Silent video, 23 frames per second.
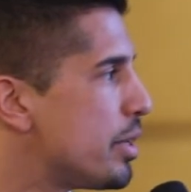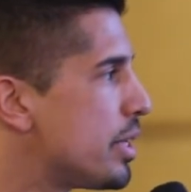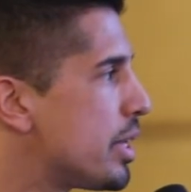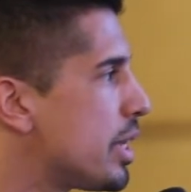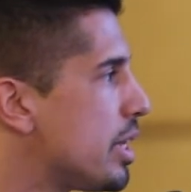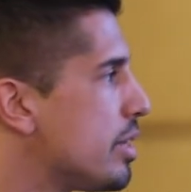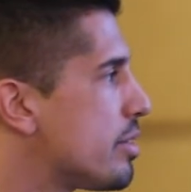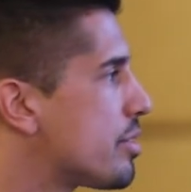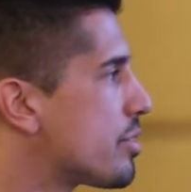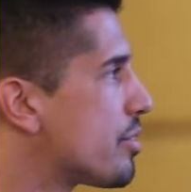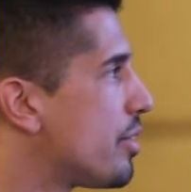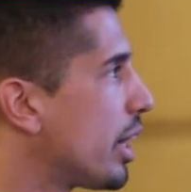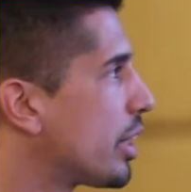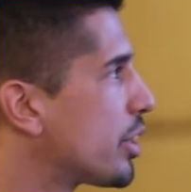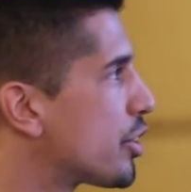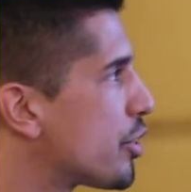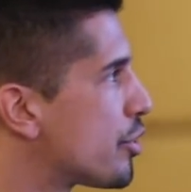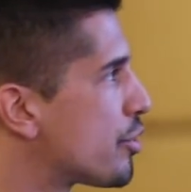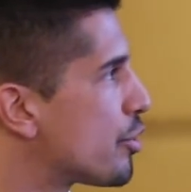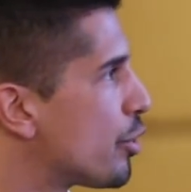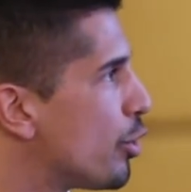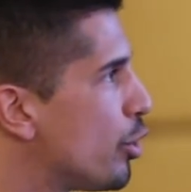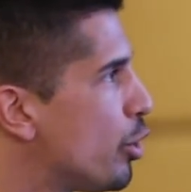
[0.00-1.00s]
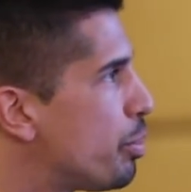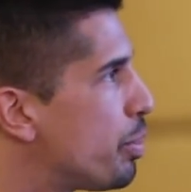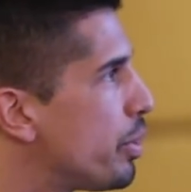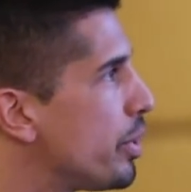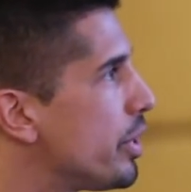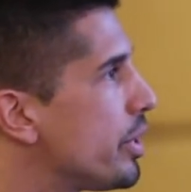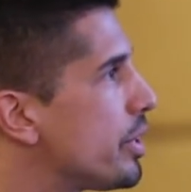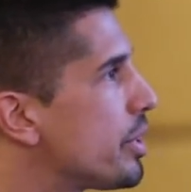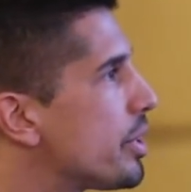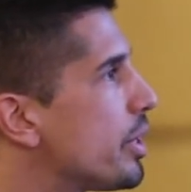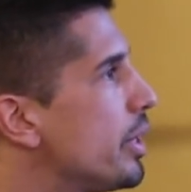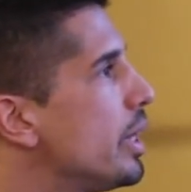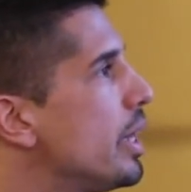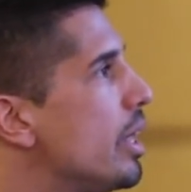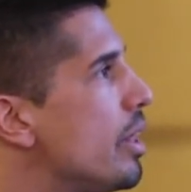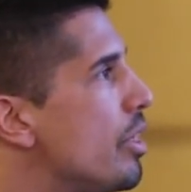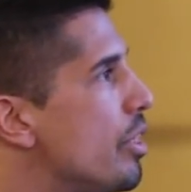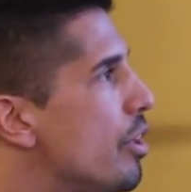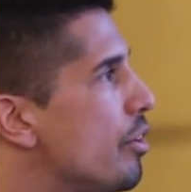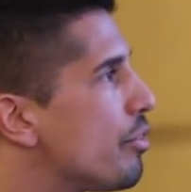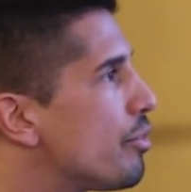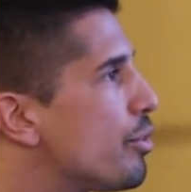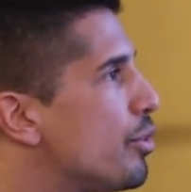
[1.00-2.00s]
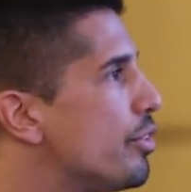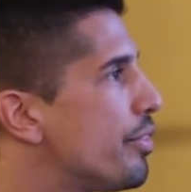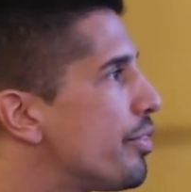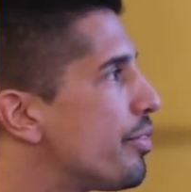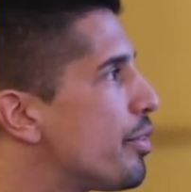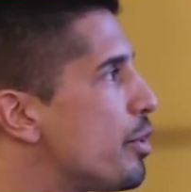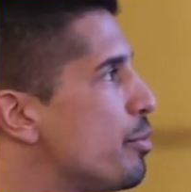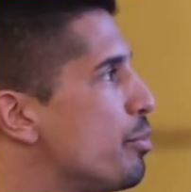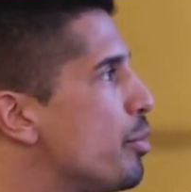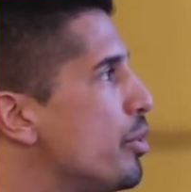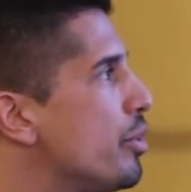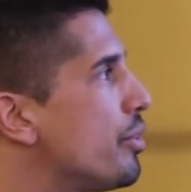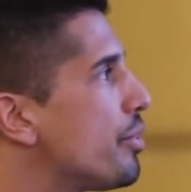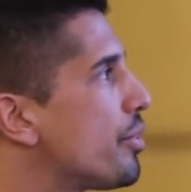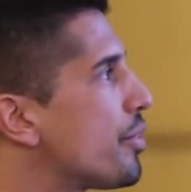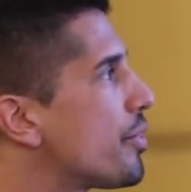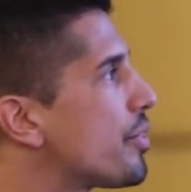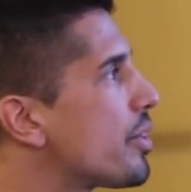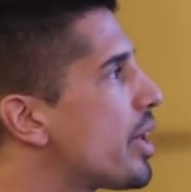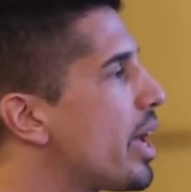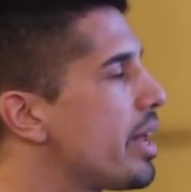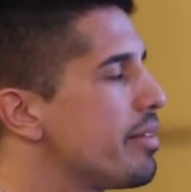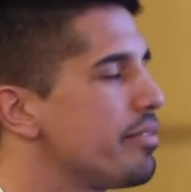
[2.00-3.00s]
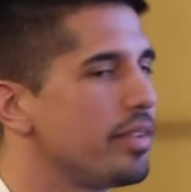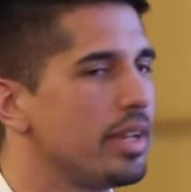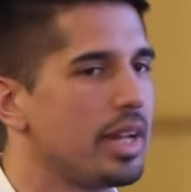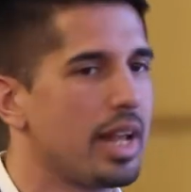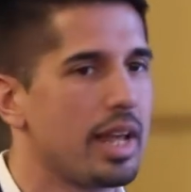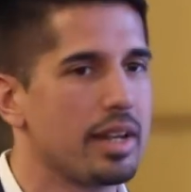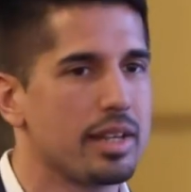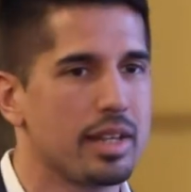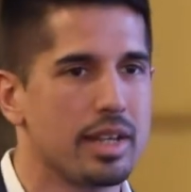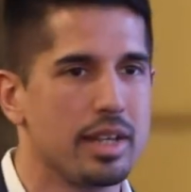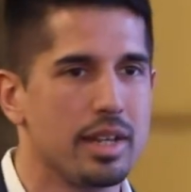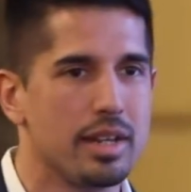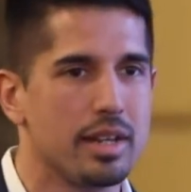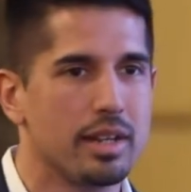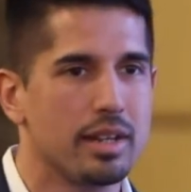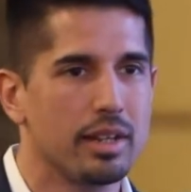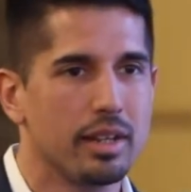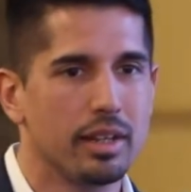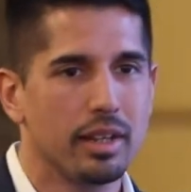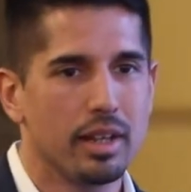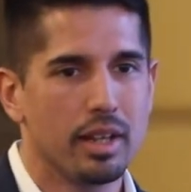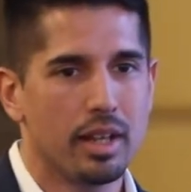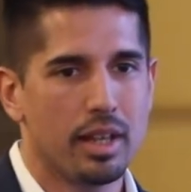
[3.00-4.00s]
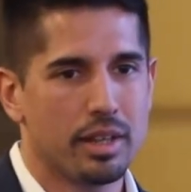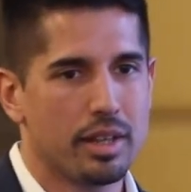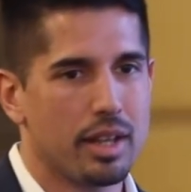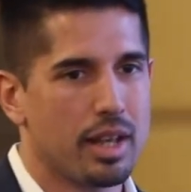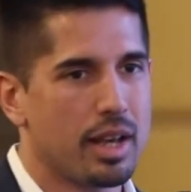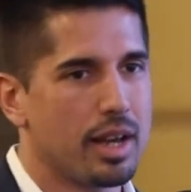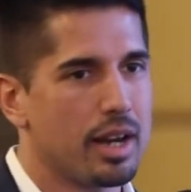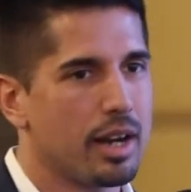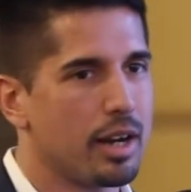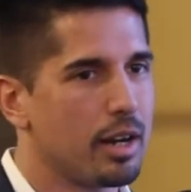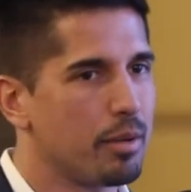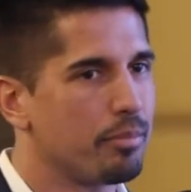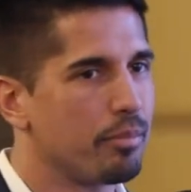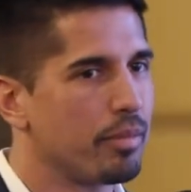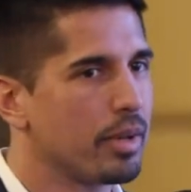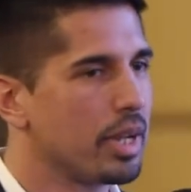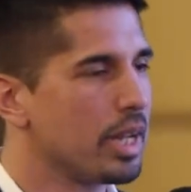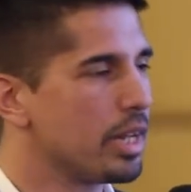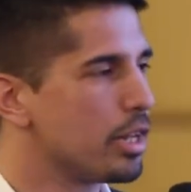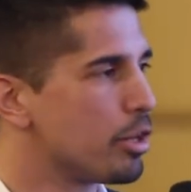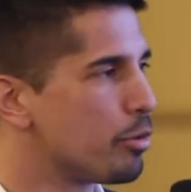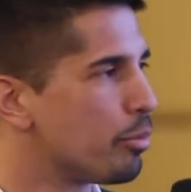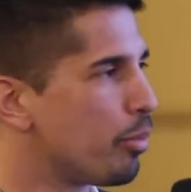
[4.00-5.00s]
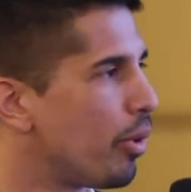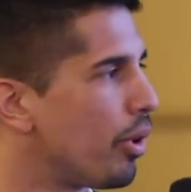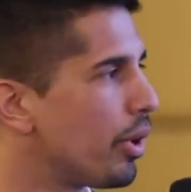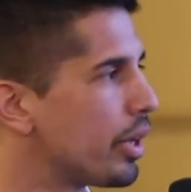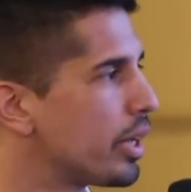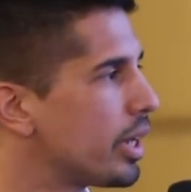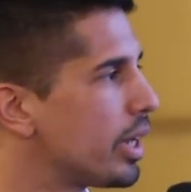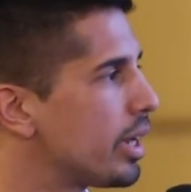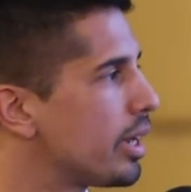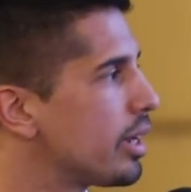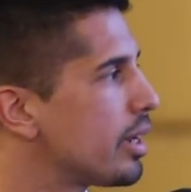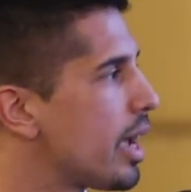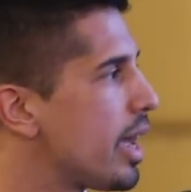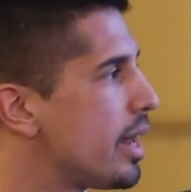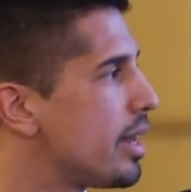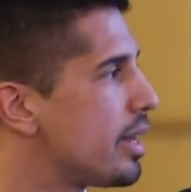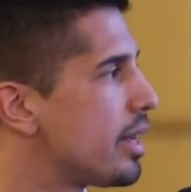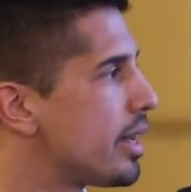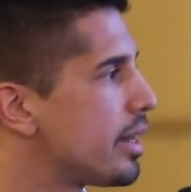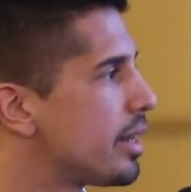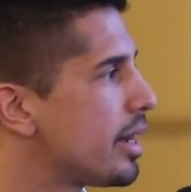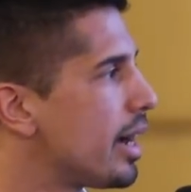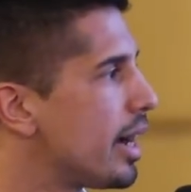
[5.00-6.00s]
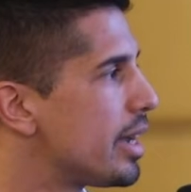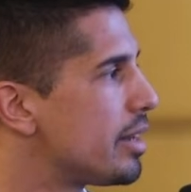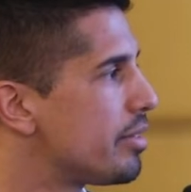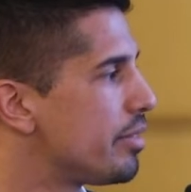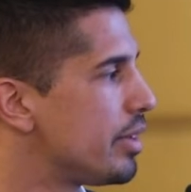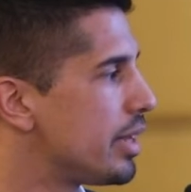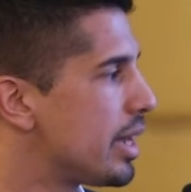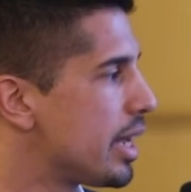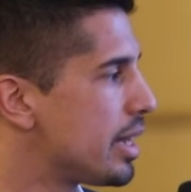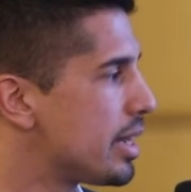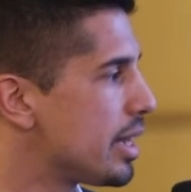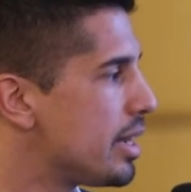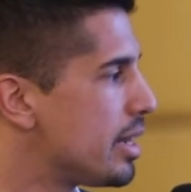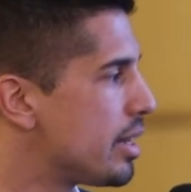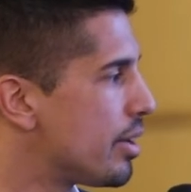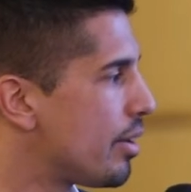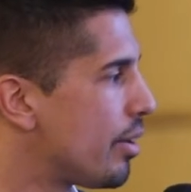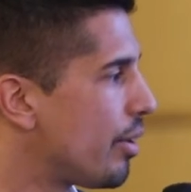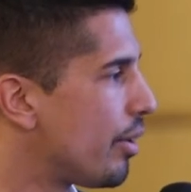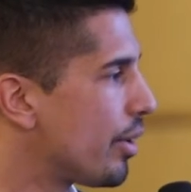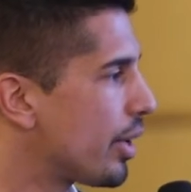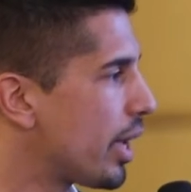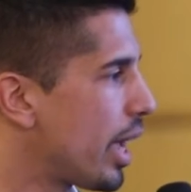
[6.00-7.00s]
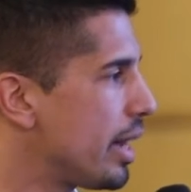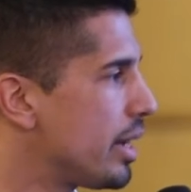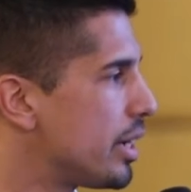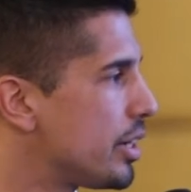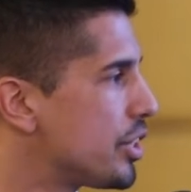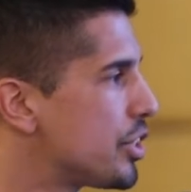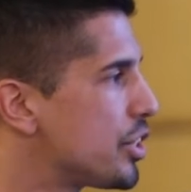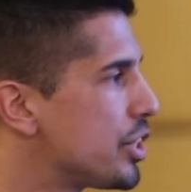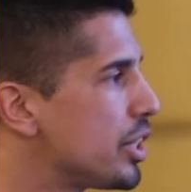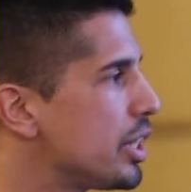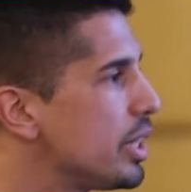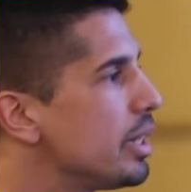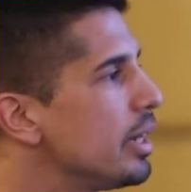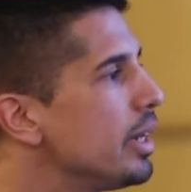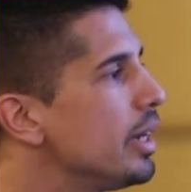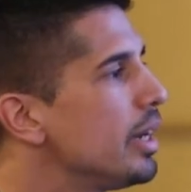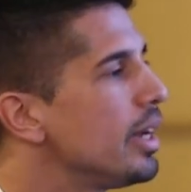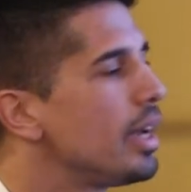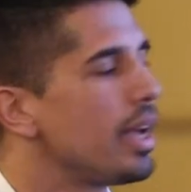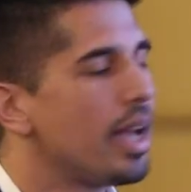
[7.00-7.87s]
these structures are opened, the roof removes, and we let in the morning and at night we let in the hot energy,